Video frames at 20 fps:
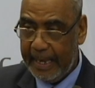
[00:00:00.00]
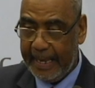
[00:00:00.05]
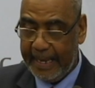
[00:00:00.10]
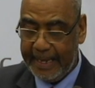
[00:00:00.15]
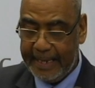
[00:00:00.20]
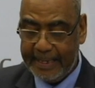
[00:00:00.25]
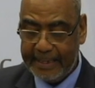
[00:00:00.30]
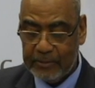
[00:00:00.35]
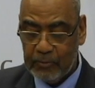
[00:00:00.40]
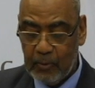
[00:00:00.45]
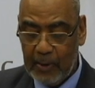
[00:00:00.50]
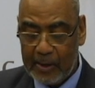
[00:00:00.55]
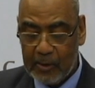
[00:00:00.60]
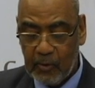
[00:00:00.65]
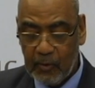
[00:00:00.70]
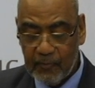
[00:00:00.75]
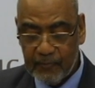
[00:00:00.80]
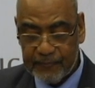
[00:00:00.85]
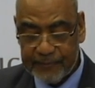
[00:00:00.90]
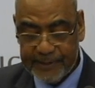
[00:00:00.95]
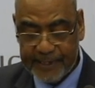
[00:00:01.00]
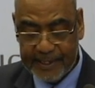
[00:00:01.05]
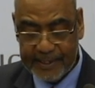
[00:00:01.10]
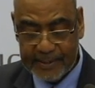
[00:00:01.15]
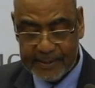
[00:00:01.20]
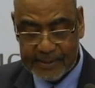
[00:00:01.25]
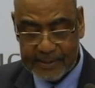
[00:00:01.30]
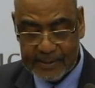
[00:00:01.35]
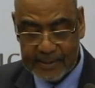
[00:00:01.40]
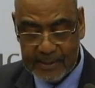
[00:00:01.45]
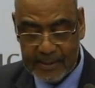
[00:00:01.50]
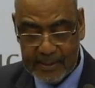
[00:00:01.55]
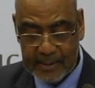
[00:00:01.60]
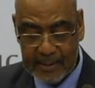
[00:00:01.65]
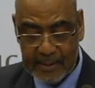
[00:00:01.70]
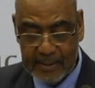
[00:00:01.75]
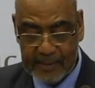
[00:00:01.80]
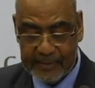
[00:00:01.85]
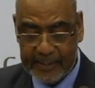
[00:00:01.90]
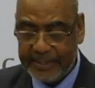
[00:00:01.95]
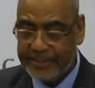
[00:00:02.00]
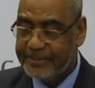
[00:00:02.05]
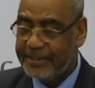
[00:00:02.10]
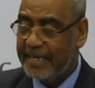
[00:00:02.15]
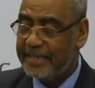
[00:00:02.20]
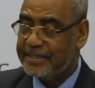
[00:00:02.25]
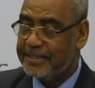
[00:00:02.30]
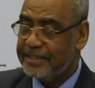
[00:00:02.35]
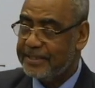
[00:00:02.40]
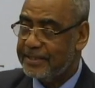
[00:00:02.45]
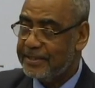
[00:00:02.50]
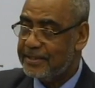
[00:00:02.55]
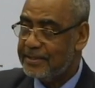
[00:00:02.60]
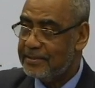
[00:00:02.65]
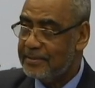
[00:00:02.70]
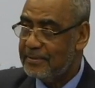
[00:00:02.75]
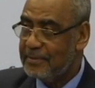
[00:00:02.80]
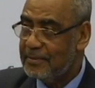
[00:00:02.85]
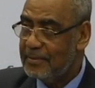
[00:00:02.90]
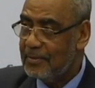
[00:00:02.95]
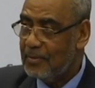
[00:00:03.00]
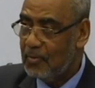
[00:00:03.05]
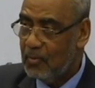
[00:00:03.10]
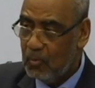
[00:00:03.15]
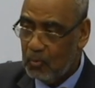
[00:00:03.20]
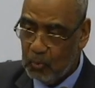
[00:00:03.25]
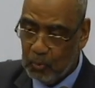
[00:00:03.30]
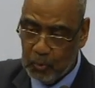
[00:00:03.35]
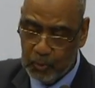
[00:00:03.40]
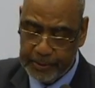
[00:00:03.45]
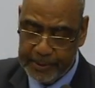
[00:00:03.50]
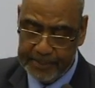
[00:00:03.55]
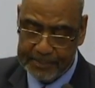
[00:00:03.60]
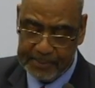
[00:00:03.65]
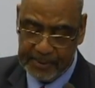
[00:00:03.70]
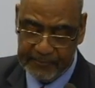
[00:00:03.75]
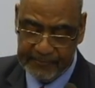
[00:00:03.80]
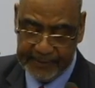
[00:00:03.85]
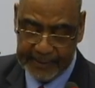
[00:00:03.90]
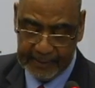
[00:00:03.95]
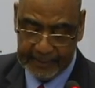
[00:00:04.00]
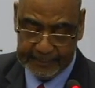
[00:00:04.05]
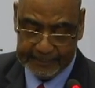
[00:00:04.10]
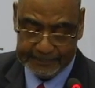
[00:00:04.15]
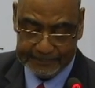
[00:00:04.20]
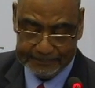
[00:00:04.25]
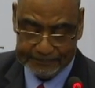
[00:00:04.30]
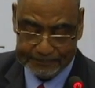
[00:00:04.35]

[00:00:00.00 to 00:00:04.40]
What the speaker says: and we were confident that justice would prevail.